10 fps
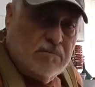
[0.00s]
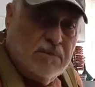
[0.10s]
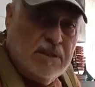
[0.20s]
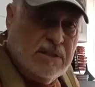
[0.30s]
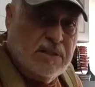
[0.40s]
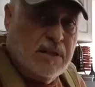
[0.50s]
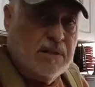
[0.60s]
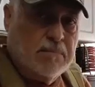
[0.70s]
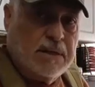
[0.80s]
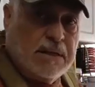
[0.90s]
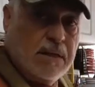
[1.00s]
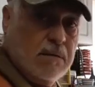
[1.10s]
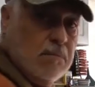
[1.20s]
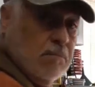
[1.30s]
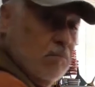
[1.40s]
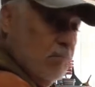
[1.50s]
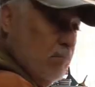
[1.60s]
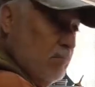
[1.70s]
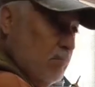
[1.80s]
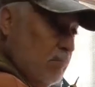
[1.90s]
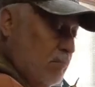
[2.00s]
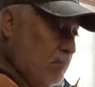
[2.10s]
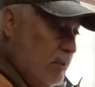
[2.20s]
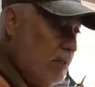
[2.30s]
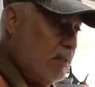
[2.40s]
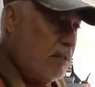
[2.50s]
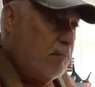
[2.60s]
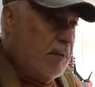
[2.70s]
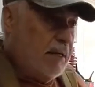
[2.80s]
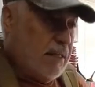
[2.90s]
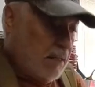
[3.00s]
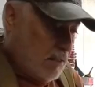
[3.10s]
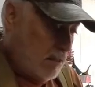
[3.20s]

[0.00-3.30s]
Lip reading: This is on the money. It's on the money.